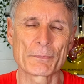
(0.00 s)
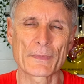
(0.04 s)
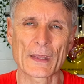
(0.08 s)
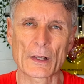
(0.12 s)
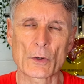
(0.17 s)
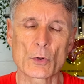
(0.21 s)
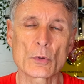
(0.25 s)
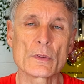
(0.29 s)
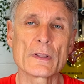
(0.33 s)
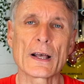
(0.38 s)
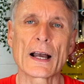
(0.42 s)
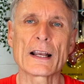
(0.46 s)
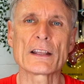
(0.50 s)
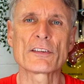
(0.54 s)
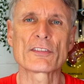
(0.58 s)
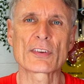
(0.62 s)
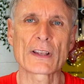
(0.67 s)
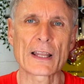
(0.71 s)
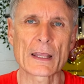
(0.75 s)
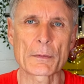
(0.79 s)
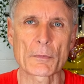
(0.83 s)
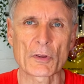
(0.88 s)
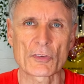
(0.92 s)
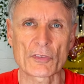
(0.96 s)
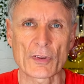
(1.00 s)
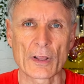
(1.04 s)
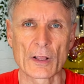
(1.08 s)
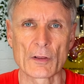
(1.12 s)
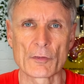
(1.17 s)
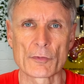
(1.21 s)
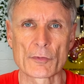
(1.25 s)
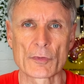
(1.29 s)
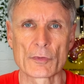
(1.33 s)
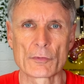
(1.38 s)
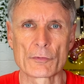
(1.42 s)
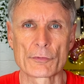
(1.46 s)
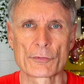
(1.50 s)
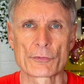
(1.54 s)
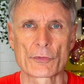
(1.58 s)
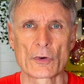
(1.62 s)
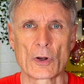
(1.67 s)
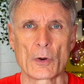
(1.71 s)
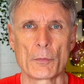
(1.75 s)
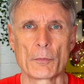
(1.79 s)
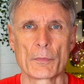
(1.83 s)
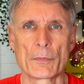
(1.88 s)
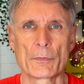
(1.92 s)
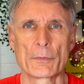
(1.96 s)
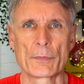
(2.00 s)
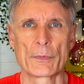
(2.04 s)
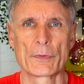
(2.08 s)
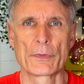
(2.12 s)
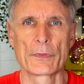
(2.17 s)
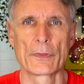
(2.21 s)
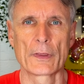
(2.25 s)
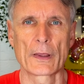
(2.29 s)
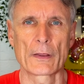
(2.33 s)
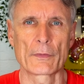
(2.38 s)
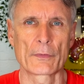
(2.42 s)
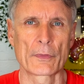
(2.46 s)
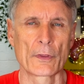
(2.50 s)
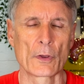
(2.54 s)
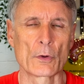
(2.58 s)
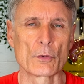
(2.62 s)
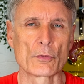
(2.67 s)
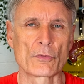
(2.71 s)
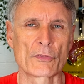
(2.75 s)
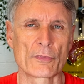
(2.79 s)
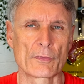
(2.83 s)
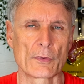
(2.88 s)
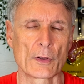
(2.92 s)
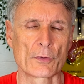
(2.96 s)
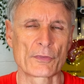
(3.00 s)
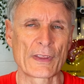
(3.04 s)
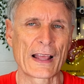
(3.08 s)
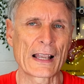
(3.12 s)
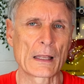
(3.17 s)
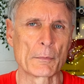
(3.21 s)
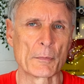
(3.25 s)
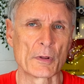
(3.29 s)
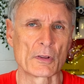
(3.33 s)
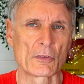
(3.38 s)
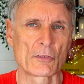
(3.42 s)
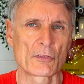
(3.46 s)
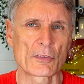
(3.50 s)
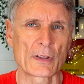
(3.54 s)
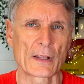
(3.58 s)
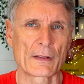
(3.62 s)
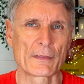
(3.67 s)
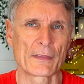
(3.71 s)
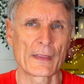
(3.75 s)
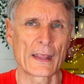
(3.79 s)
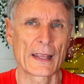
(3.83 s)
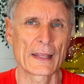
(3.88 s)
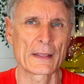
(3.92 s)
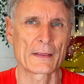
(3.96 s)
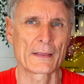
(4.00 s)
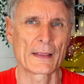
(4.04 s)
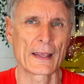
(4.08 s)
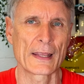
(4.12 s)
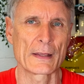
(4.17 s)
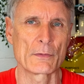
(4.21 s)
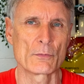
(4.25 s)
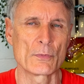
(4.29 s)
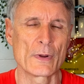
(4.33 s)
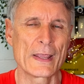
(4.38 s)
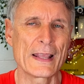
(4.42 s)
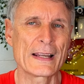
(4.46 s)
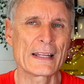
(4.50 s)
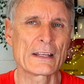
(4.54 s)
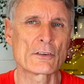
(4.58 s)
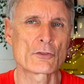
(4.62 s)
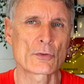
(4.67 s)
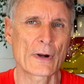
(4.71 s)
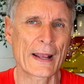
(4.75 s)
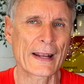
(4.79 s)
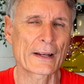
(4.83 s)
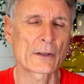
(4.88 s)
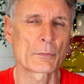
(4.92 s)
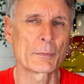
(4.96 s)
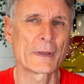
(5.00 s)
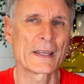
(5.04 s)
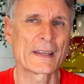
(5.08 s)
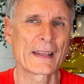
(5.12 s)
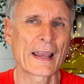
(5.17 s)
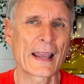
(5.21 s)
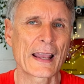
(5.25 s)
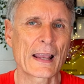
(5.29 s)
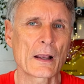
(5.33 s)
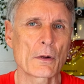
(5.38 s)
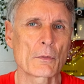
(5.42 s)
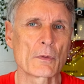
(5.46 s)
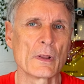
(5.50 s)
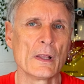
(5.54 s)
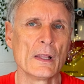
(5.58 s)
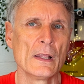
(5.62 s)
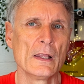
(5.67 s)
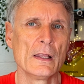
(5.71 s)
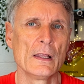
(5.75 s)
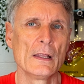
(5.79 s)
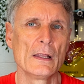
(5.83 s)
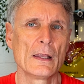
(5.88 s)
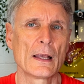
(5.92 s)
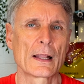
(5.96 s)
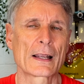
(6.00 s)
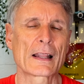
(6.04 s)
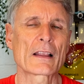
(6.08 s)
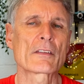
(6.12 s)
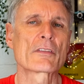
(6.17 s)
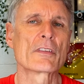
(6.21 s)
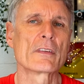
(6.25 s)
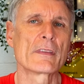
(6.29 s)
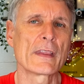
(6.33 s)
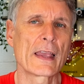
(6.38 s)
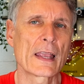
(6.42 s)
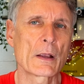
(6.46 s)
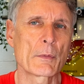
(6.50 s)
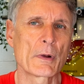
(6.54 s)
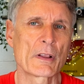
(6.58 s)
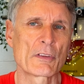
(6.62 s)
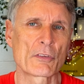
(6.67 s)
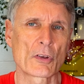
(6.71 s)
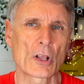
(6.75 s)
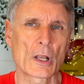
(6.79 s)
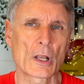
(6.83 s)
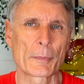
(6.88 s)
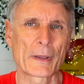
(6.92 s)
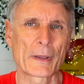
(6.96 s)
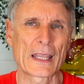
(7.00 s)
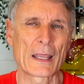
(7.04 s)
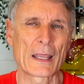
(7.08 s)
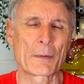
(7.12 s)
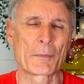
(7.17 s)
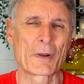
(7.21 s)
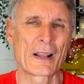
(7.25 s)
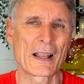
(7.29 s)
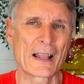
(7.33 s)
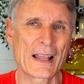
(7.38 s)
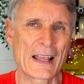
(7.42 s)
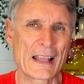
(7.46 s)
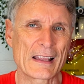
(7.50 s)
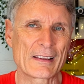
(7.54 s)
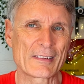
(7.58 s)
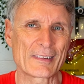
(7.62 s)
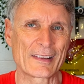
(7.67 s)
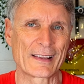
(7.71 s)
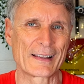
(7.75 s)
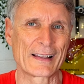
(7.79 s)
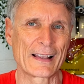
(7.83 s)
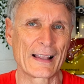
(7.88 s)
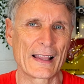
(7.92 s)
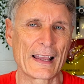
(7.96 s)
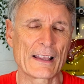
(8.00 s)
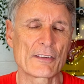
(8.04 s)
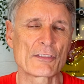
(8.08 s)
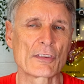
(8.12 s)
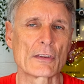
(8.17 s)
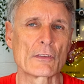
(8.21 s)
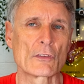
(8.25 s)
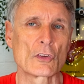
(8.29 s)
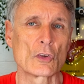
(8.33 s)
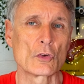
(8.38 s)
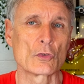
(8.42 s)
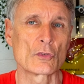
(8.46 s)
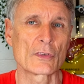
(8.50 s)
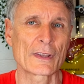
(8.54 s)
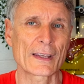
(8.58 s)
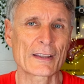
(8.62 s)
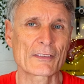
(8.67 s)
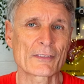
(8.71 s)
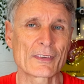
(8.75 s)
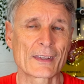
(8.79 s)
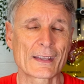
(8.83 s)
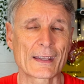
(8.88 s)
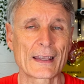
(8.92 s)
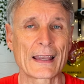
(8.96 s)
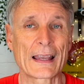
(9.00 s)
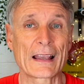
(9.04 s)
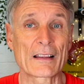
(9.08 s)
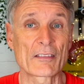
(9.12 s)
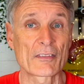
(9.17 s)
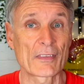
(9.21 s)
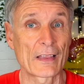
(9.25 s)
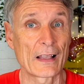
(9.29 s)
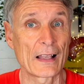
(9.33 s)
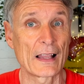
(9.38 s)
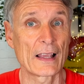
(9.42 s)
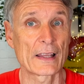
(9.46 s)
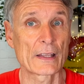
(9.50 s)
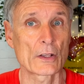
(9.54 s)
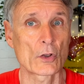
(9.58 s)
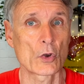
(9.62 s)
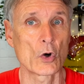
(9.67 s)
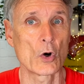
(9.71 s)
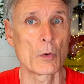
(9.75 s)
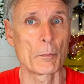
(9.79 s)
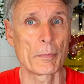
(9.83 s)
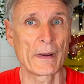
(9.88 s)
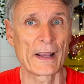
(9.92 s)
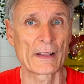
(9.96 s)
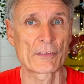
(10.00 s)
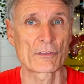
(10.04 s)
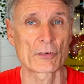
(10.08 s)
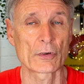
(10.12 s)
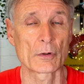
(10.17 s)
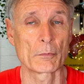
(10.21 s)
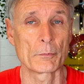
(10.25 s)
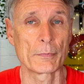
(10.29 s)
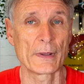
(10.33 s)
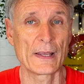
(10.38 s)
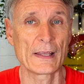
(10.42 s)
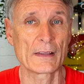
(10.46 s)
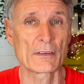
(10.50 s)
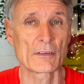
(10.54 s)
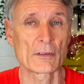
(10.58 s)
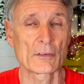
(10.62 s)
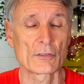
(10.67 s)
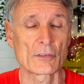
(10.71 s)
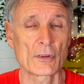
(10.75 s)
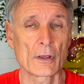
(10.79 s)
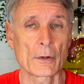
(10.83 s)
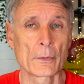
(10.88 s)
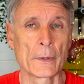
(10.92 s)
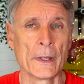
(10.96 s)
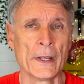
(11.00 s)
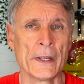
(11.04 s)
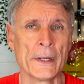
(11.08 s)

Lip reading: couldn't isolate myself from those elements. And they really dragged me down. And as the day went on, I became less and less enthusiastic as the light got better and better. So